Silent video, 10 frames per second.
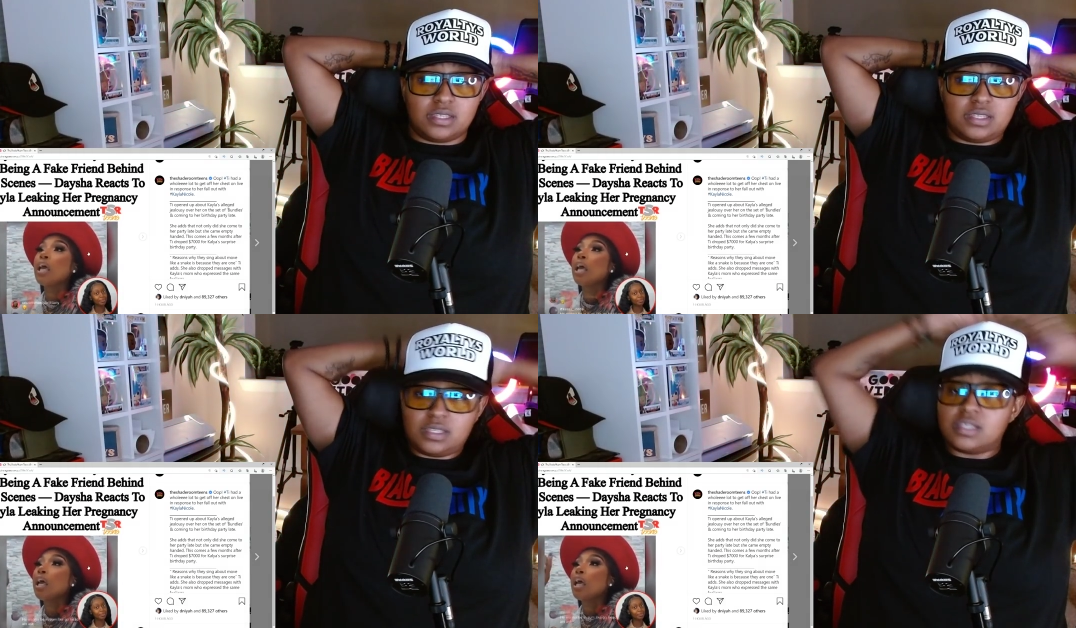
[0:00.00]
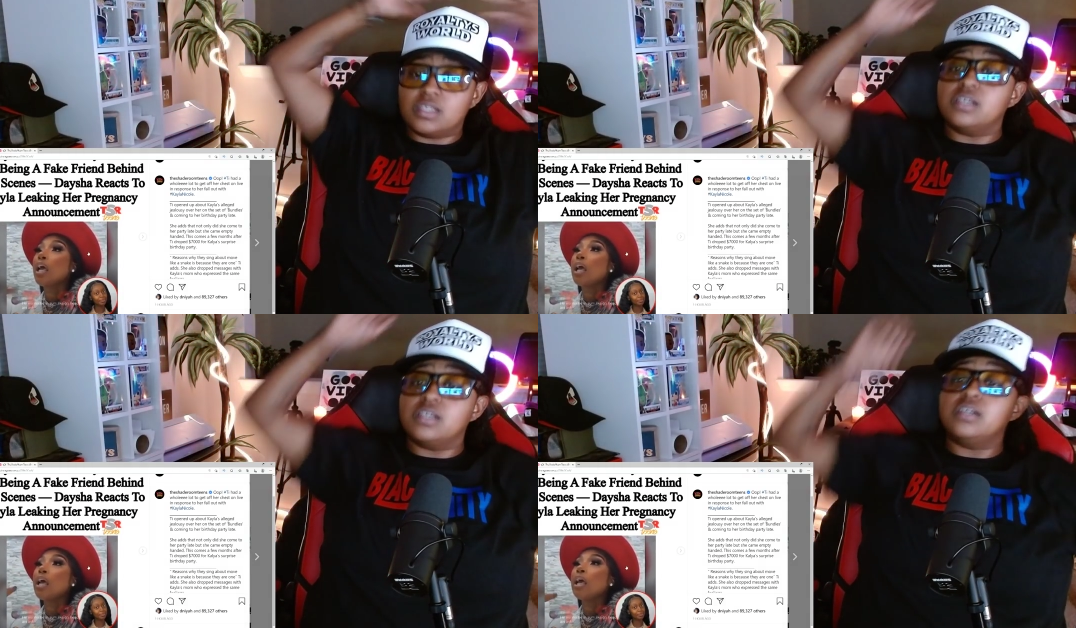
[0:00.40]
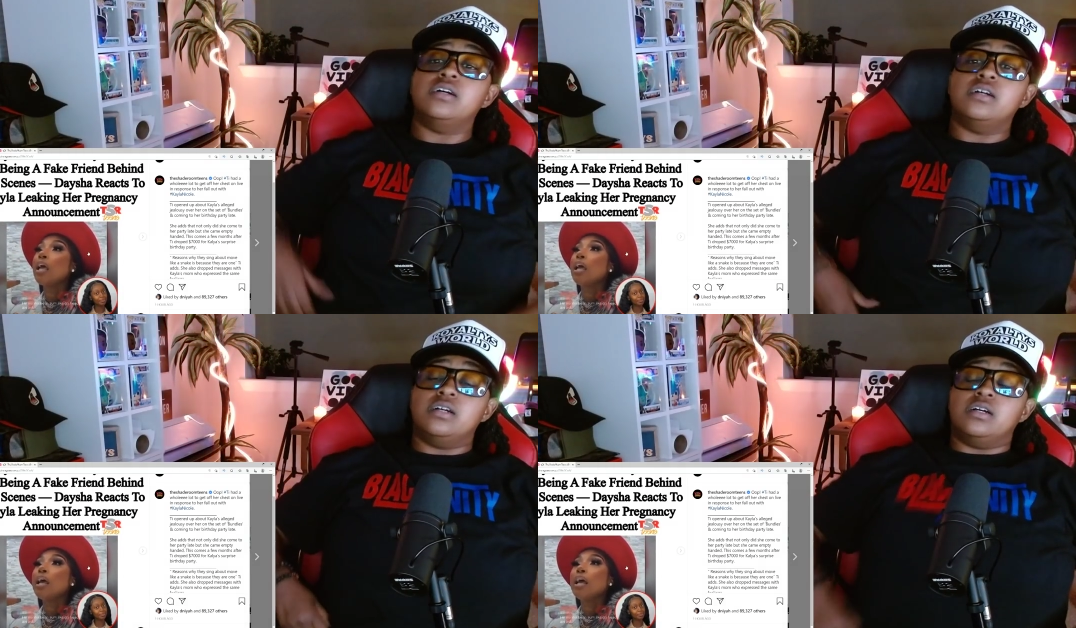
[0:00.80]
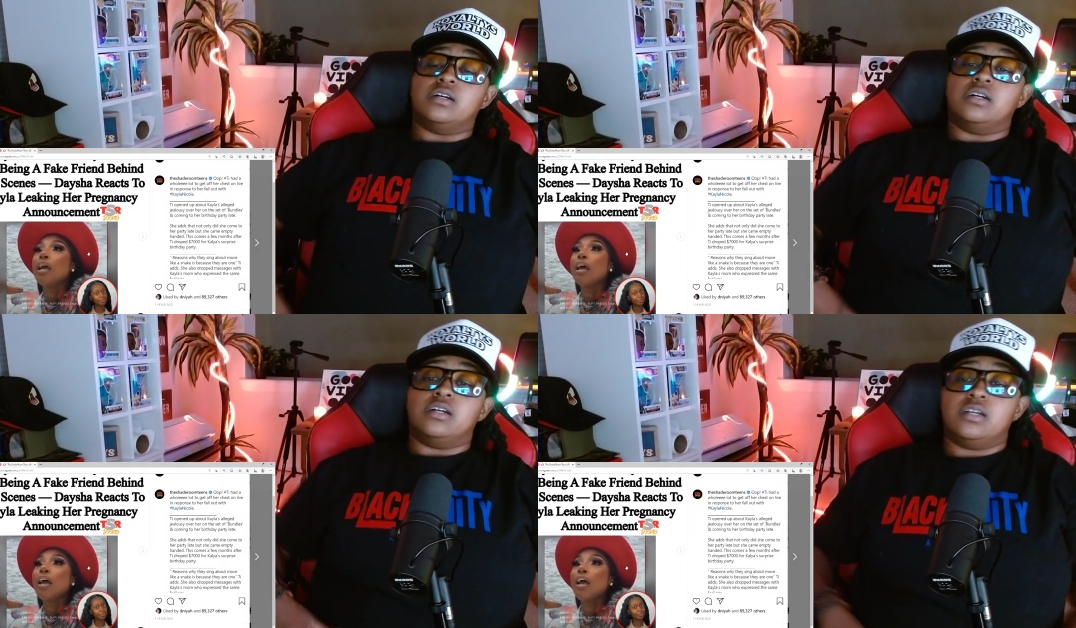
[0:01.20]

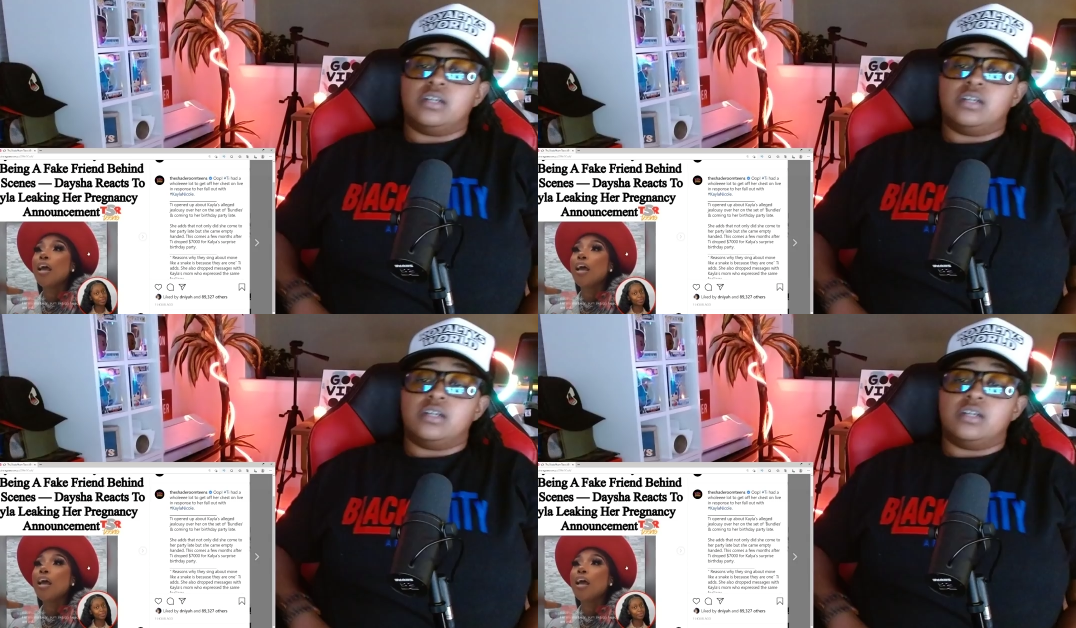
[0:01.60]
(no one is talking)